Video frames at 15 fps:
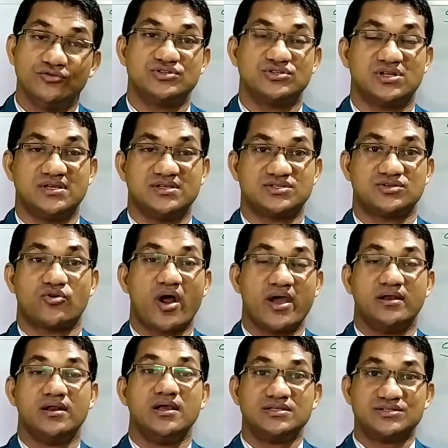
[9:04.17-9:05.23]
useless,
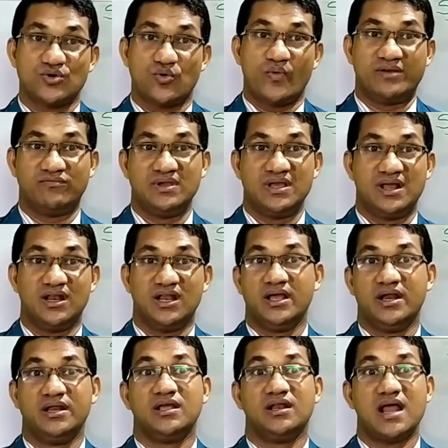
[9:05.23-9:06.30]
right? So when we are
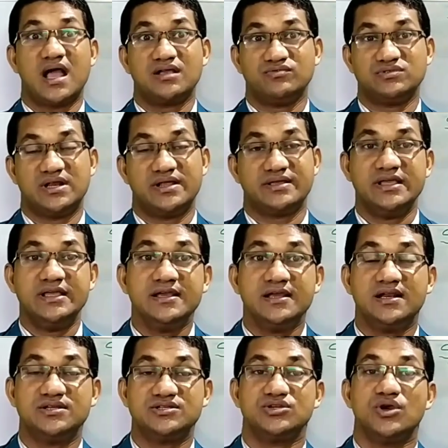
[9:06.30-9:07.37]
learning a language like
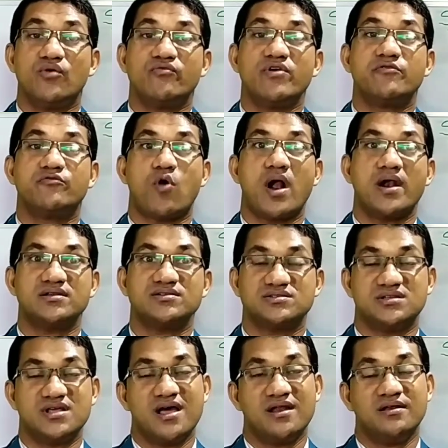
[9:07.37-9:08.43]
English, we have to
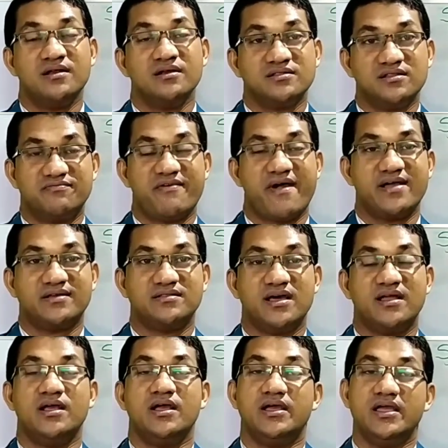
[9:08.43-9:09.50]
understand the fact
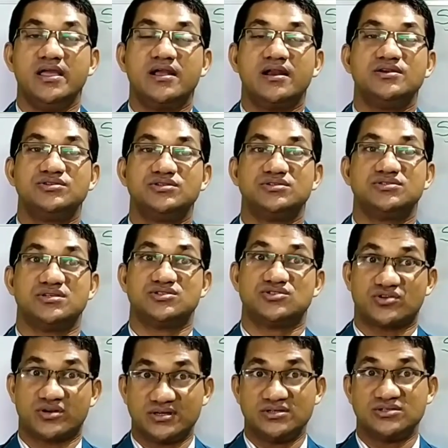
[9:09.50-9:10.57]
that English is a
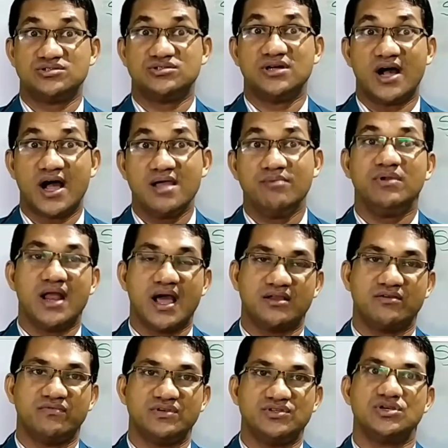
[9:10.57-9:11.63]
stress time
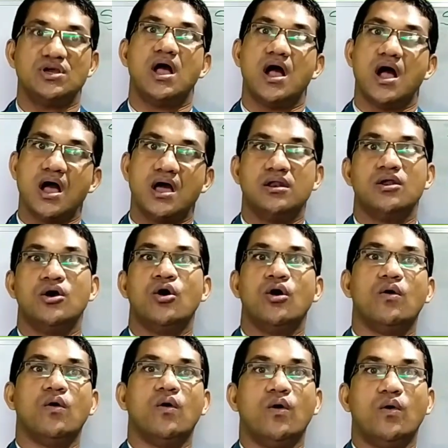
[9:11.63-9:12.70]
language, and
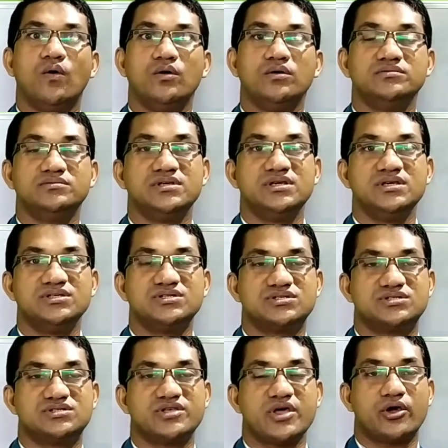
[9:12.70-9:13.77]
all these
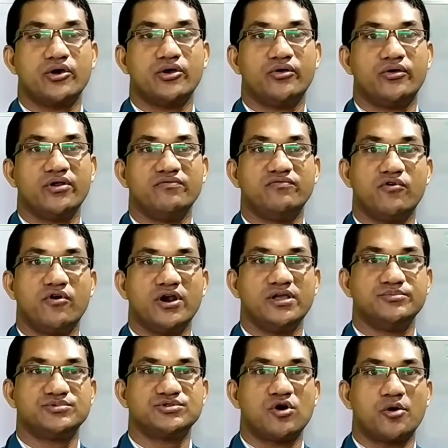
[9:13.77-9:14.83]
secondary
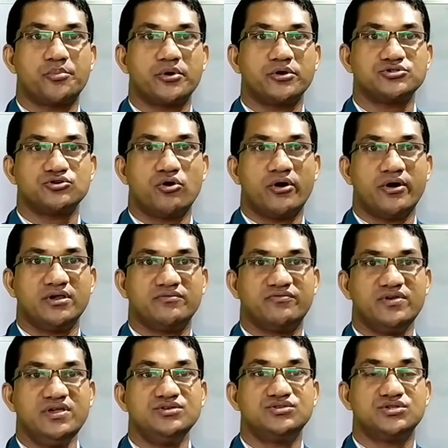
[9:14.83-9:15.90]
phonemes or prosodic
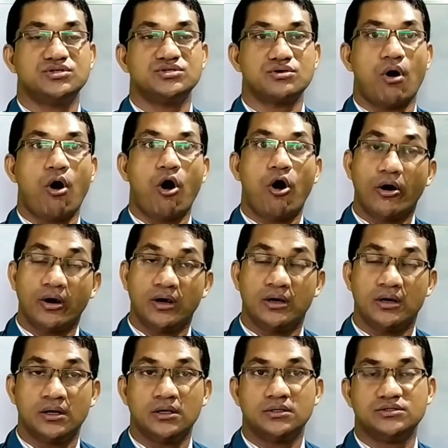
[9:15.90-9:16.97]
features
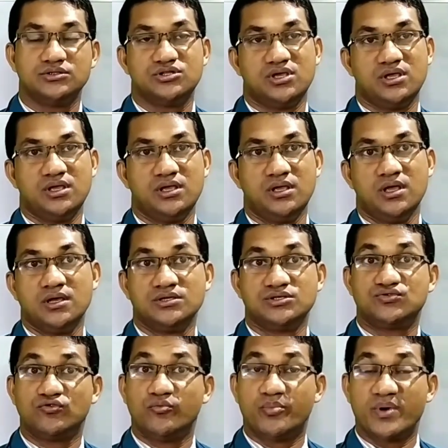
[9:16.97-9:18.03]
or the
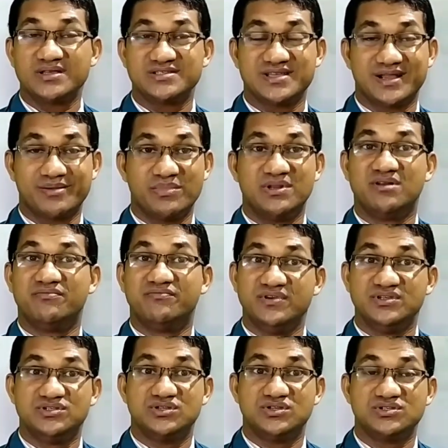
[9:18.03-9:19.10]
suprasegmental
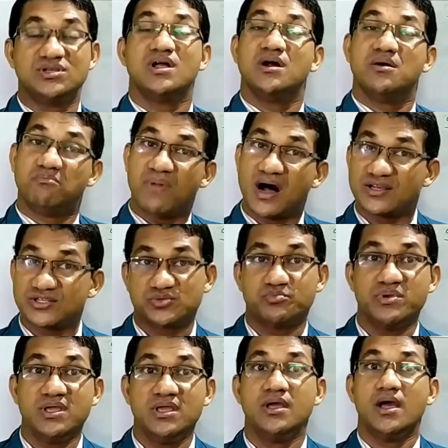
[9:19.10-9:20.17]
features must
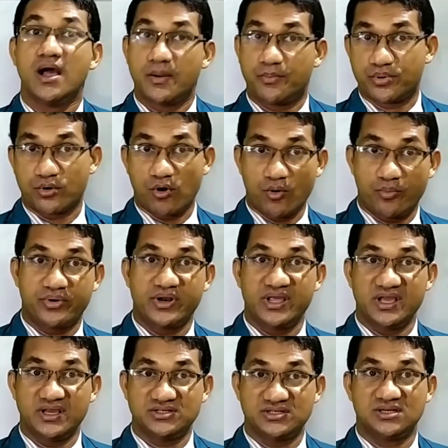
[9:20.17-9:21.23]
be
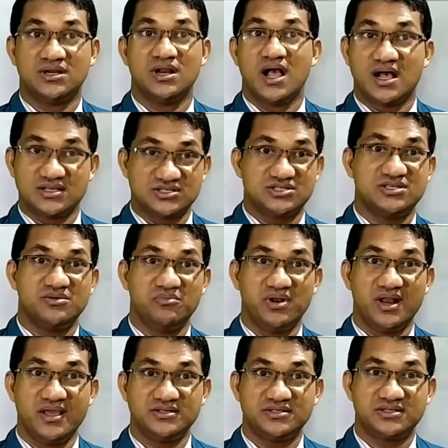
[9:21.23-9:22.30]
appropriated,
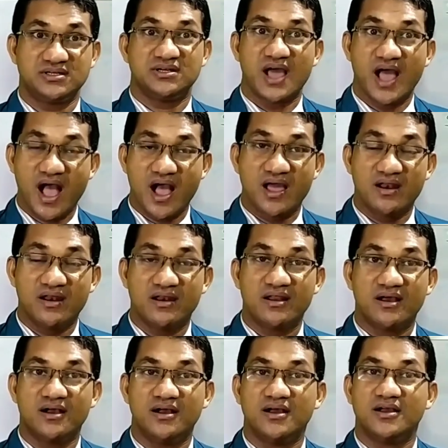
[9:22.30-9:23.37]
assimilated, and
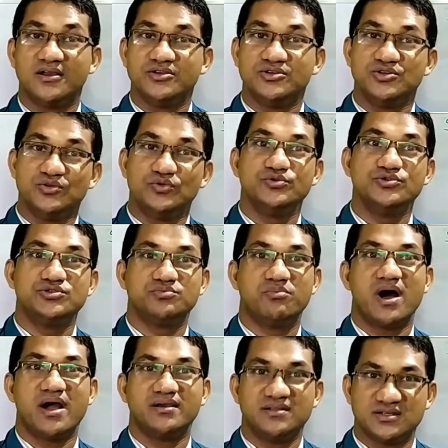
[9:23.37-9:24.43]
uh, used
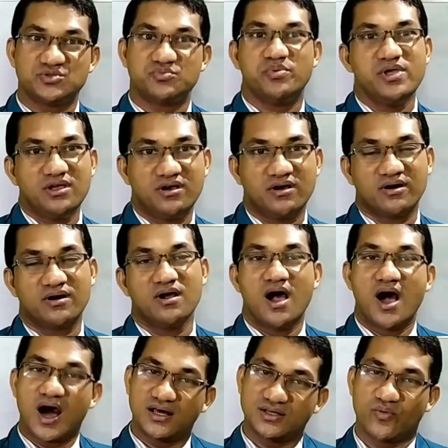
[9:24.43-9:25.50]
by the speaker.
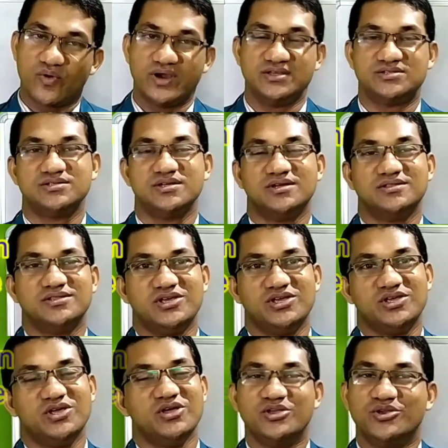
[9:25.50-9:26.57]
Otherwise,
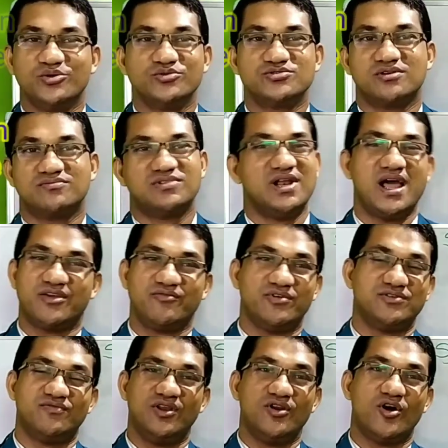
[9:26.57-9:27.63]
the use of the
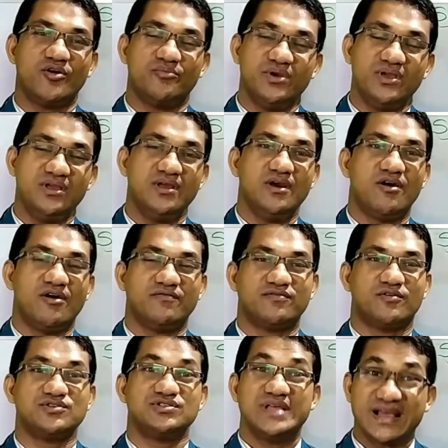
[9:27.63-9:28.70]
language will not be, of
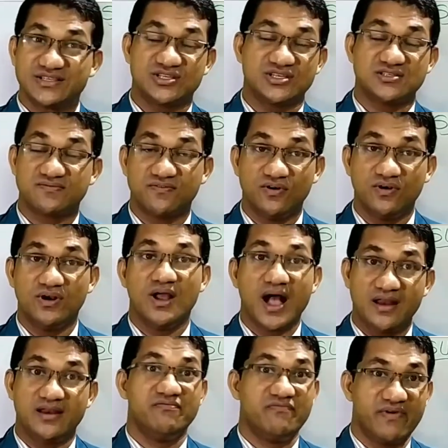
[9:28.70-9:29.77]
course, successful
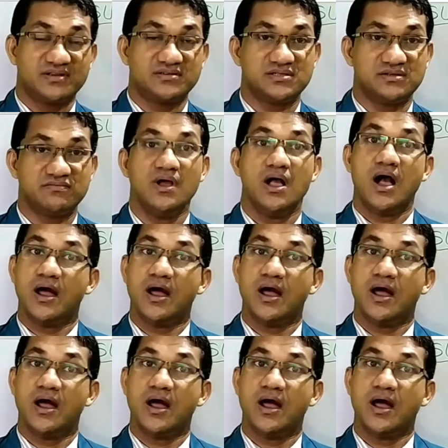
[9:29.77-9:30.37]
and effective.